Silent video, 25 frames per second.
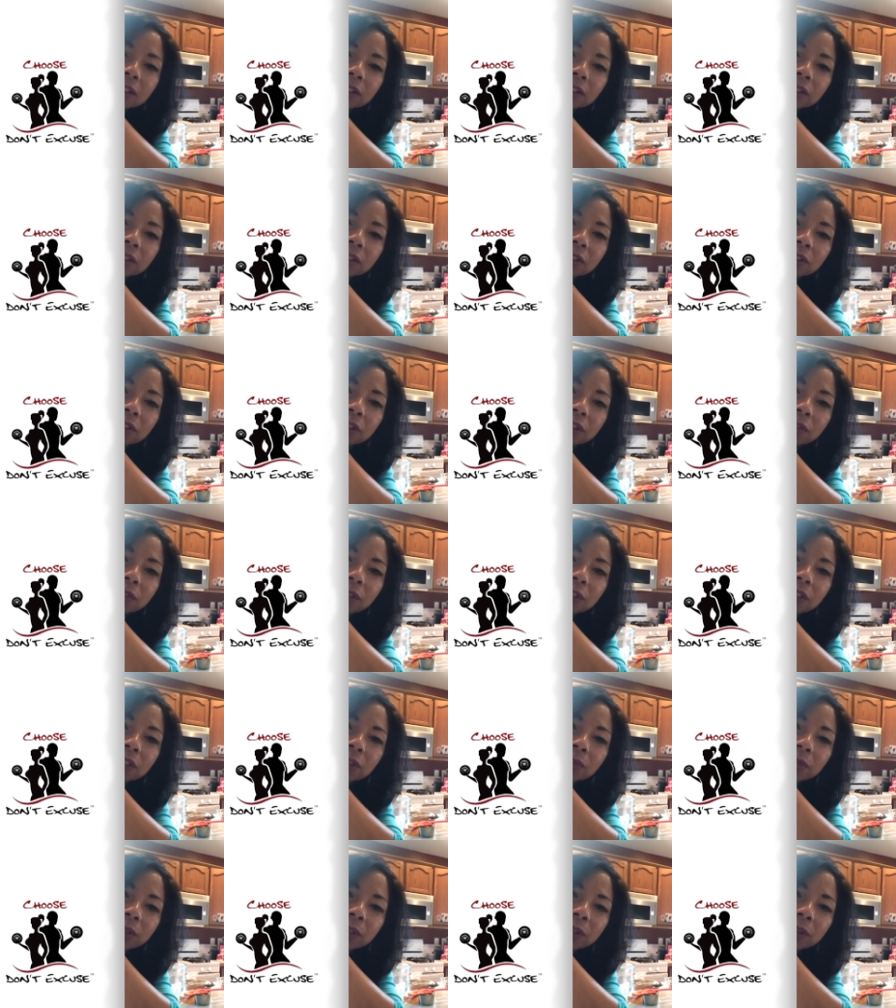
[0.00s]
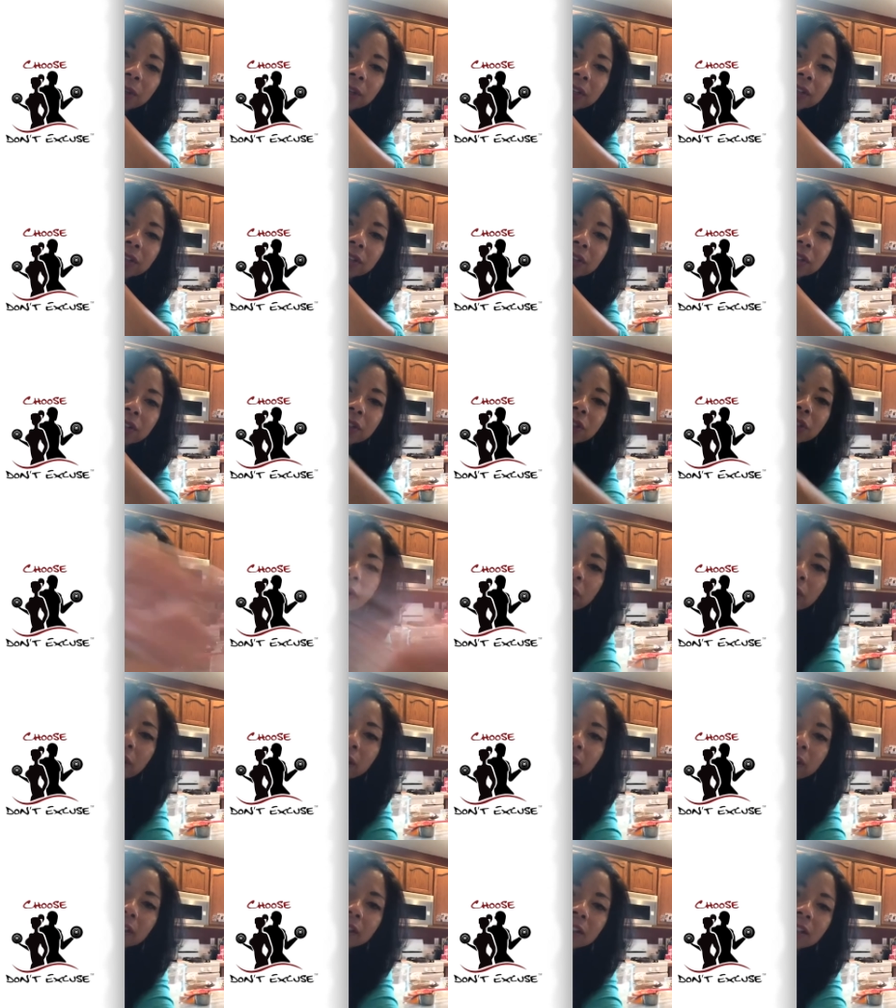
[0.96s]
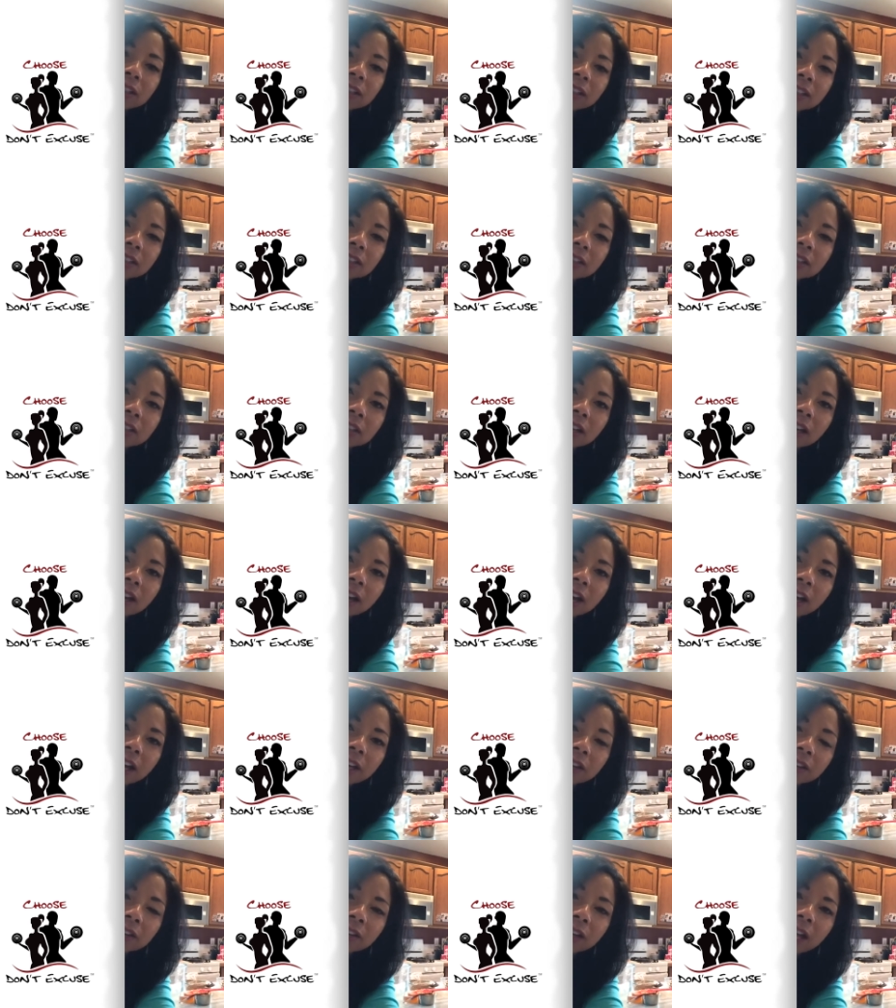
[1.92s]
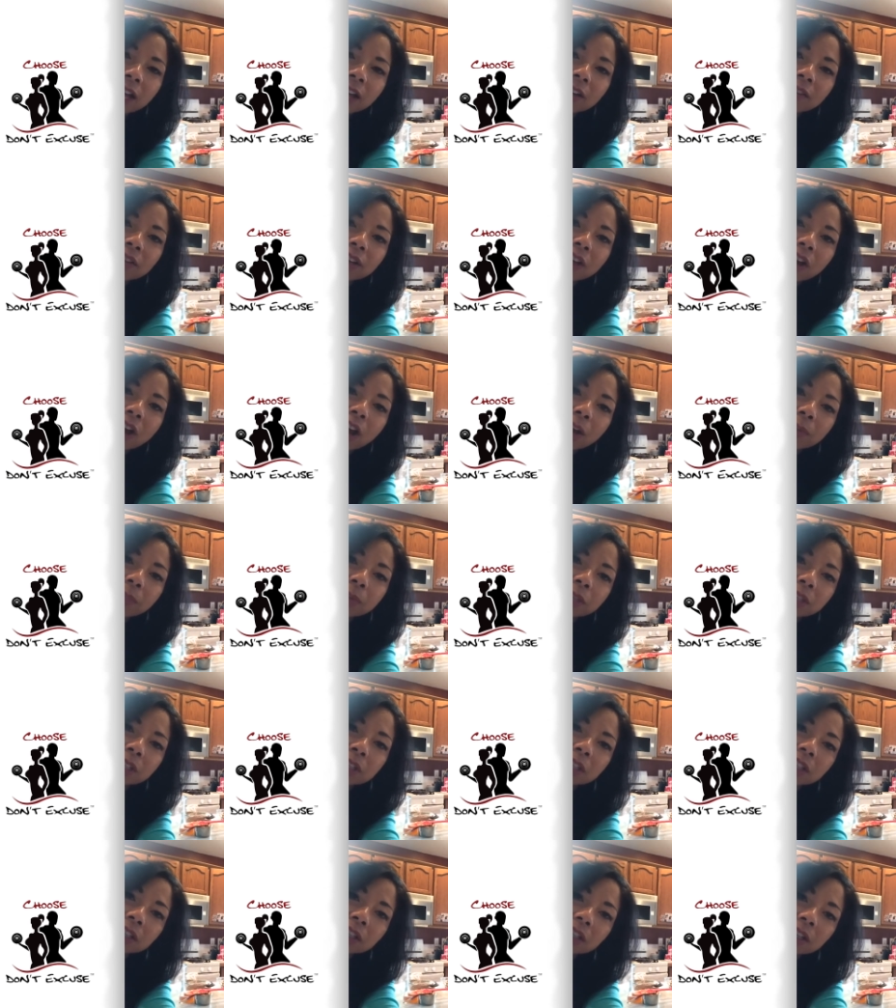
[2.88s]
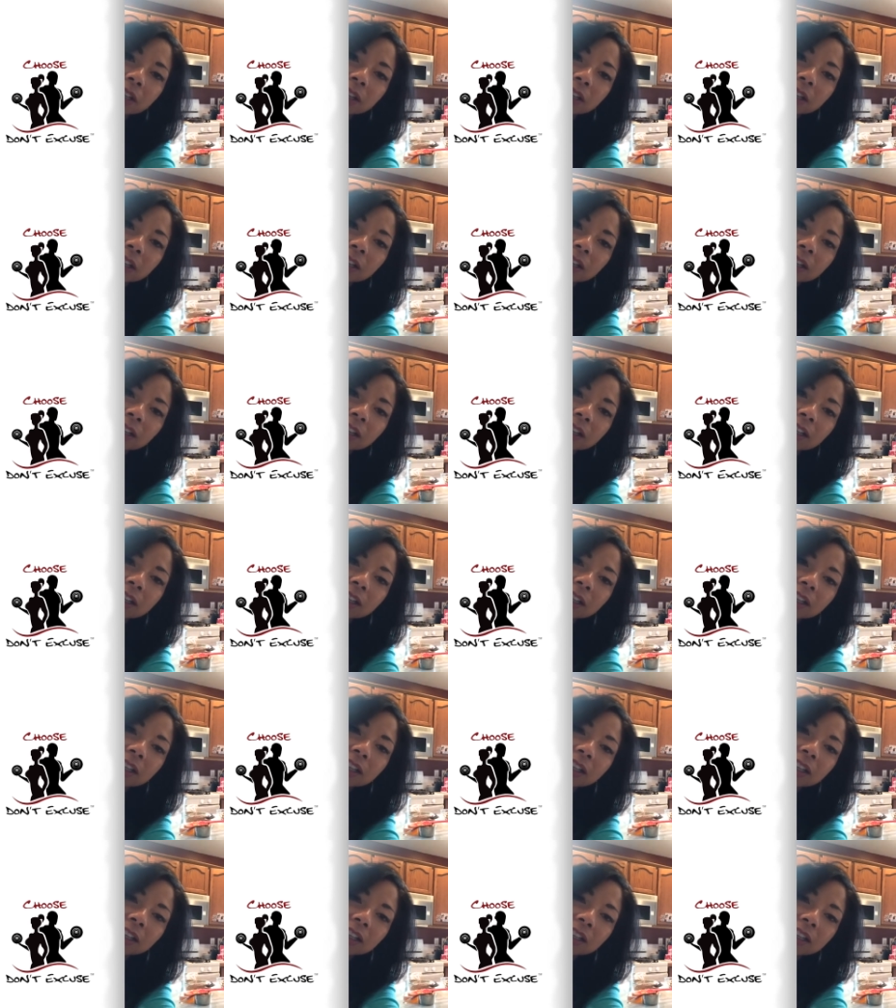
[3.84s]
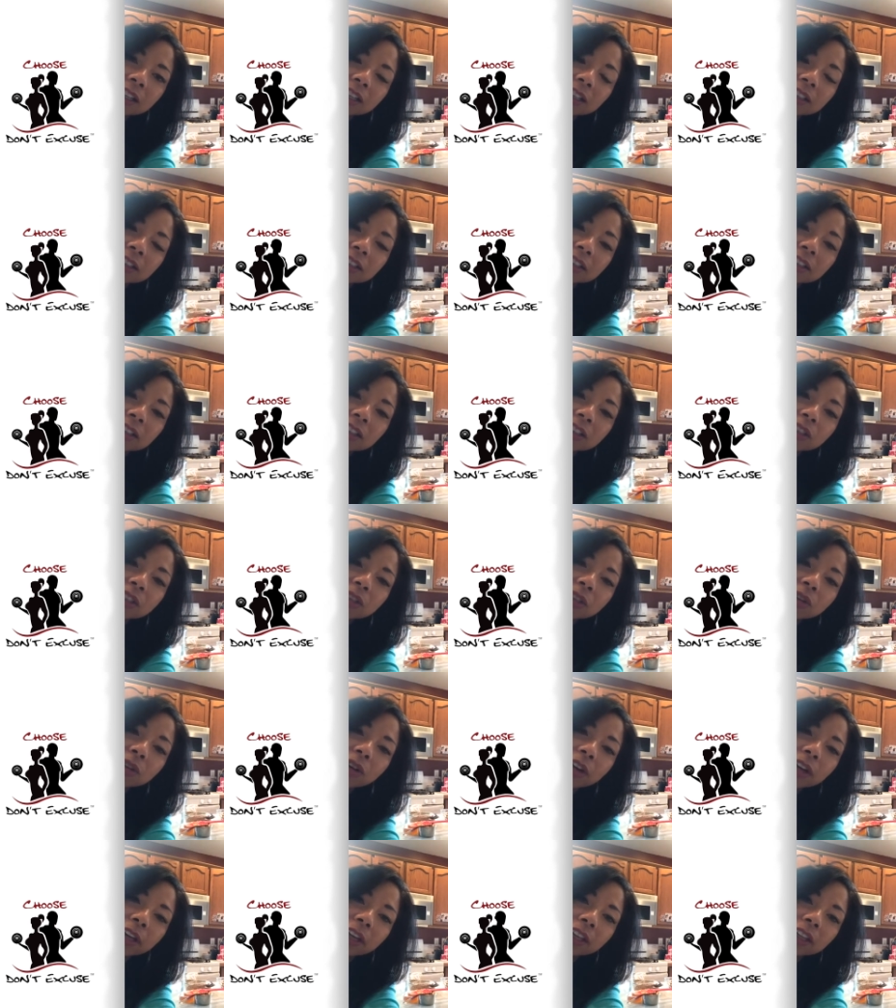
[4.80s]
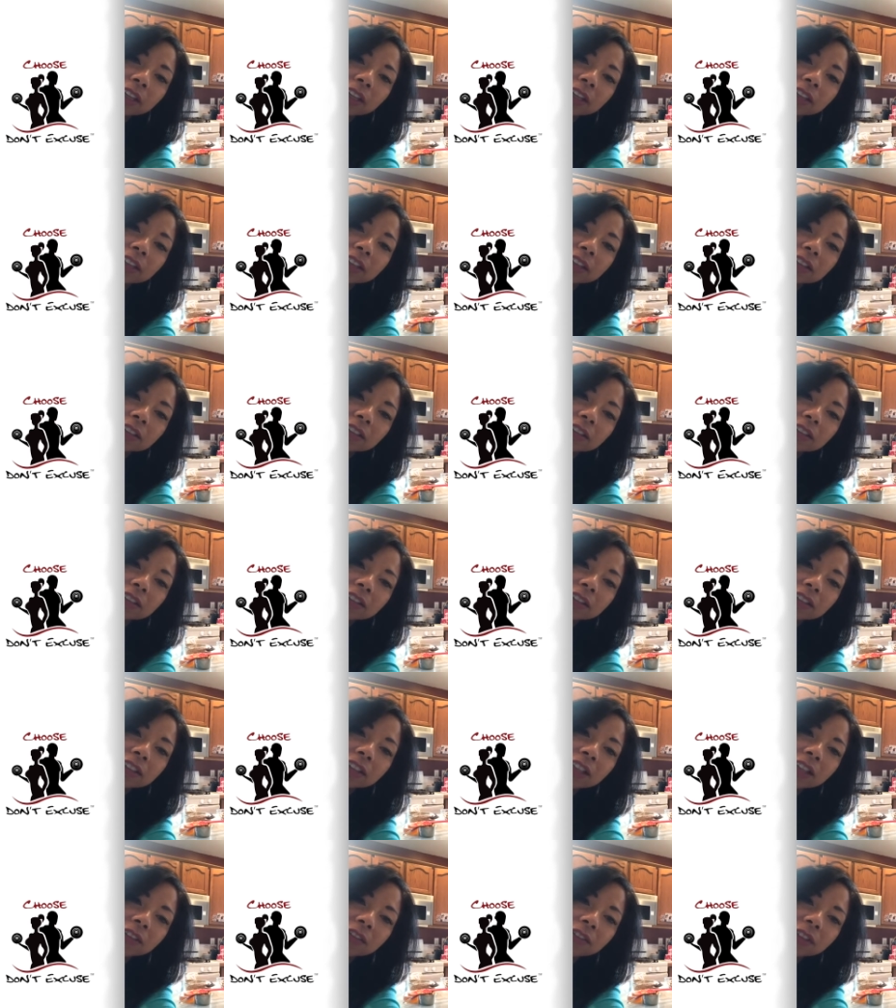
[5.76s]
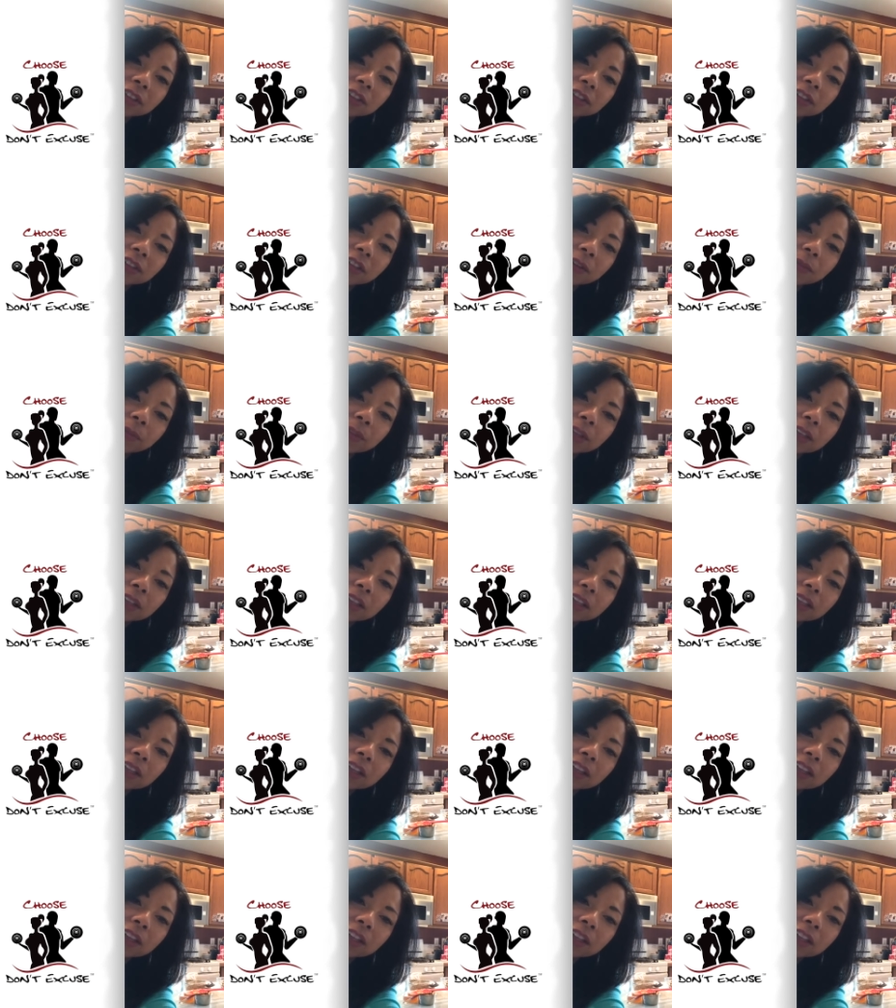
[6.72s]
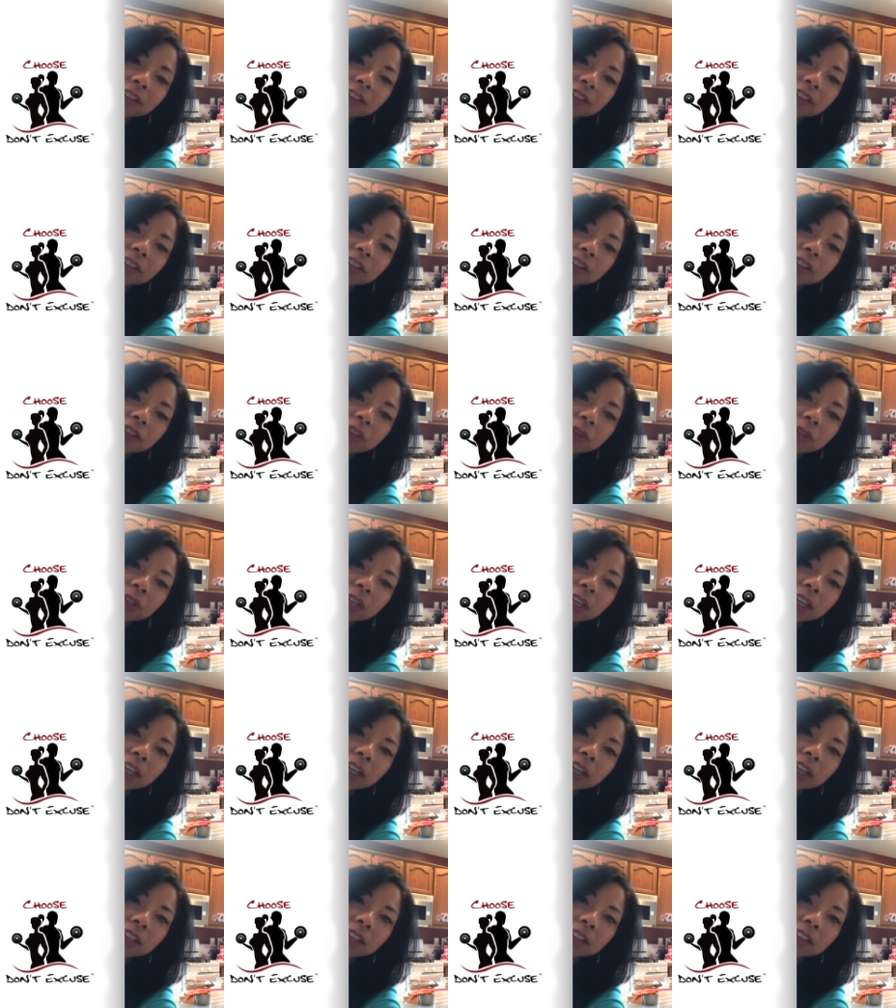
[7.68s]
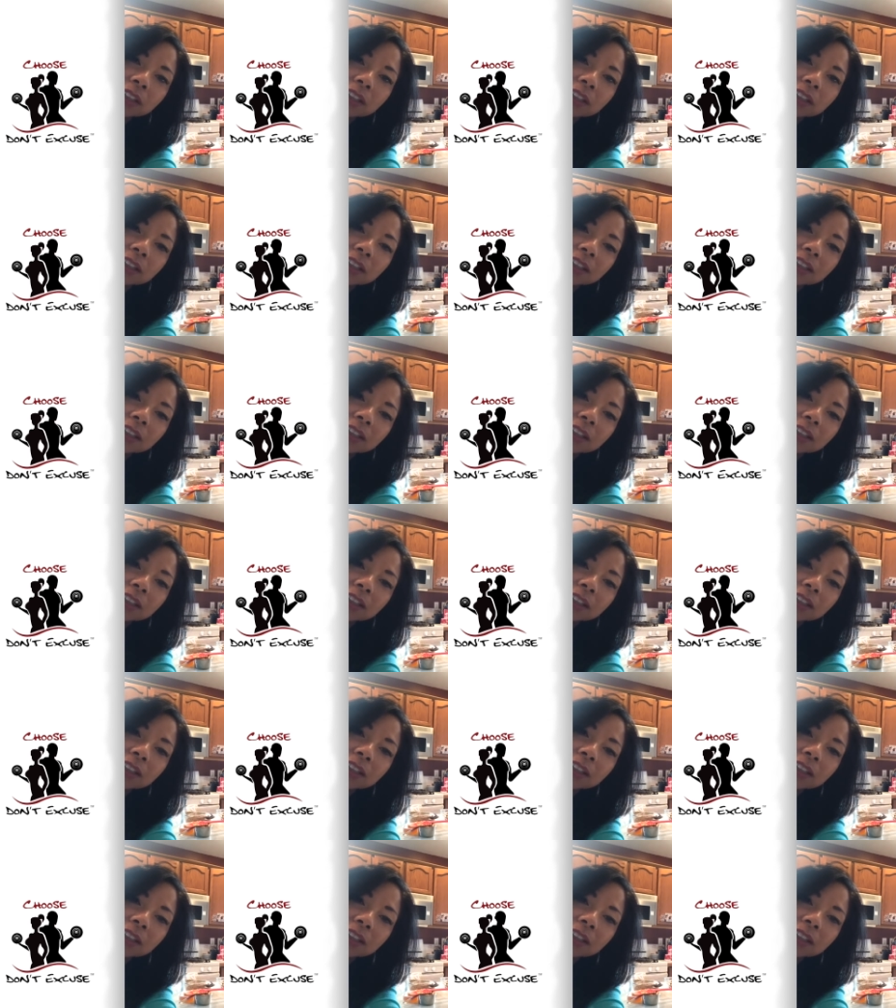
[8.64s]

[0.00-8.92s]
So see if you can request to join, because I don't have an option here to join. See if there's something there that says you can.